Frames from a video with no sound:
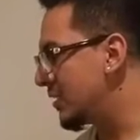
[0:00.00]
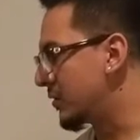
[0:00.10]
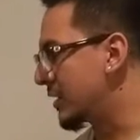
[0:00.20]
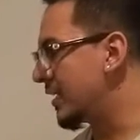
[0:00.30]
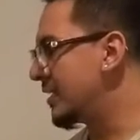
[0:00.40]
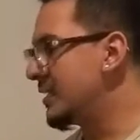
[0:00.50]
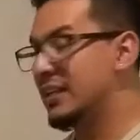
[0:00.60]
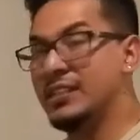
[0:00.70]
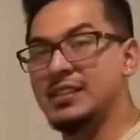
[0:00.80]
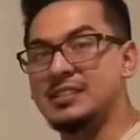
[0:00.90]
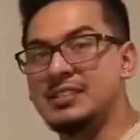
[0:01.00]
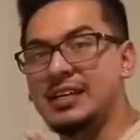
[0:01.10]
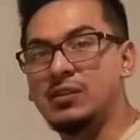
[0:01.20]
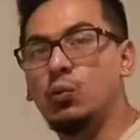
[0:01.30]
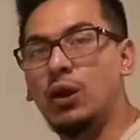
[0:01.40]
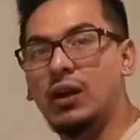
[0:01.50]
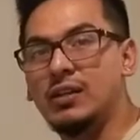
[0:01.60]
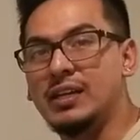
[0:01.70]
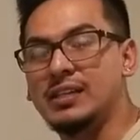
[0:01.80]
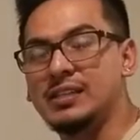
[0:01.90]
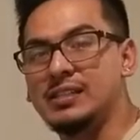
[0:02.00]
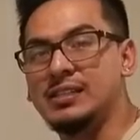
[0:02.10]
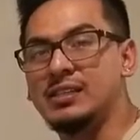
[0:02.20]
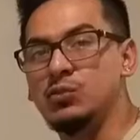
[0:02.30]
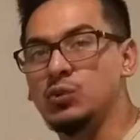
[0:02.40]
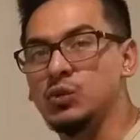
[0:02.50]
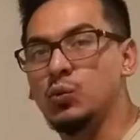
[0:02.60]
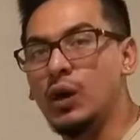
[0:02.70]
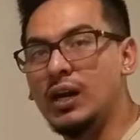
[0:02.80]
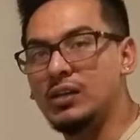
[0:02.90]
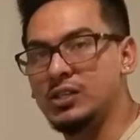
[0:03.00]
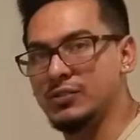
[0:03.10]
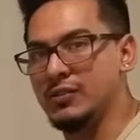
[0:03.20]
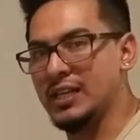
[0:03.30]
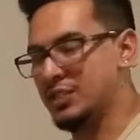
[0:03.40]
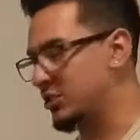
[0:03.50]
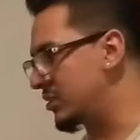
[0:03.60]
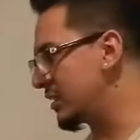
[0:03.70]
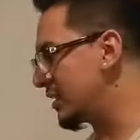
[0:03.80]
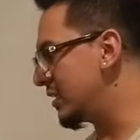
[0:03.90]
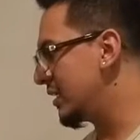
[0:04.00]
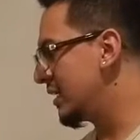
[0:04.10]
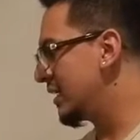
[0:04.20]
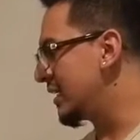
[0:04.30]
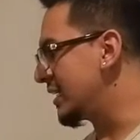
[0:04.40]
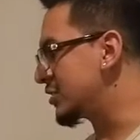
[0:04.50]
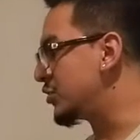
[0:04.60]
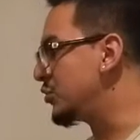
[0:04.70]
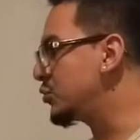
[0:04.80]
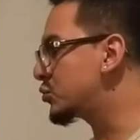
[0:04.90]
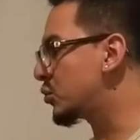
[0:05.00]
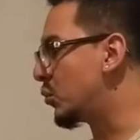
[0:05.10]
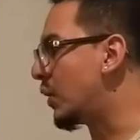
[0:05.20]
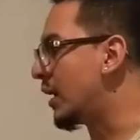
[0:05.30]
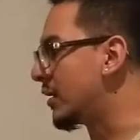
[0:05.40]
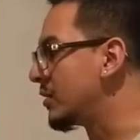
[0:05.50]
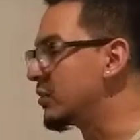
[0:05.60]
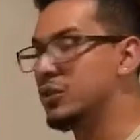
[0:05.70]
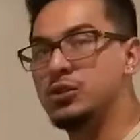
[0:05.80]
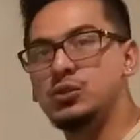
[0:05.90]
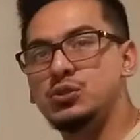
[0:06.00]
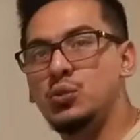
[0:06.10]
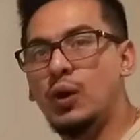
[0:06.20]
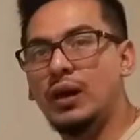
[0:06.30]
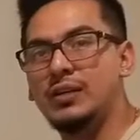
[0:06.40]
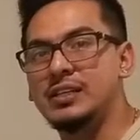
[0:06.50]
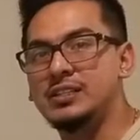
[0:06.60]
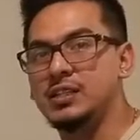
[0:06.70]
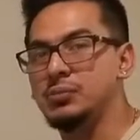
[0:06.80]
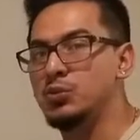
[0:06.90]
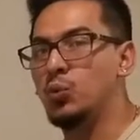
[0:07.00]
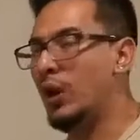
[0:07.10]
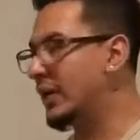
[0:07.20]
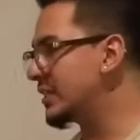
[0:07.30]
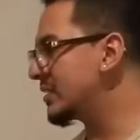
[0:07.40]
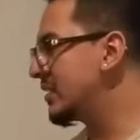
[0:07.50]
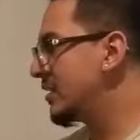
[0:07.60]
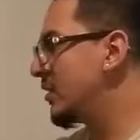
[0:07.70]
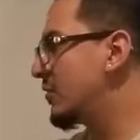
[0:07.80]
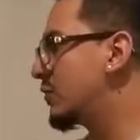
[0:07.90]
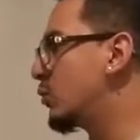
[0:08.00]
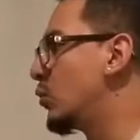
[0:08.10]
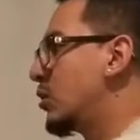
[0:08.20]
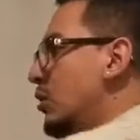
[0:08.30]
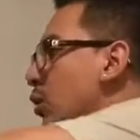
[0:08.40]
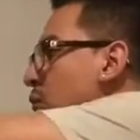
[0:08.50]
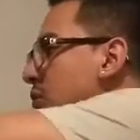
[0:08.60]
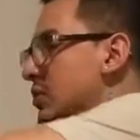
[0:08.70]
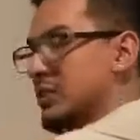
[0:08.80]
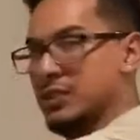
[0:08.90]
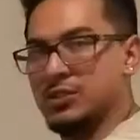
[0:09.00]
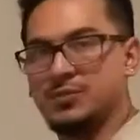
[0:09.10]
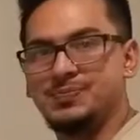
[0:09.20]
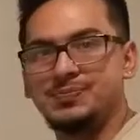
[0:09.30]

Okay? The second wire that it requires for that circuit is a neutral wire. The neutral wire is going to be white for low voltage.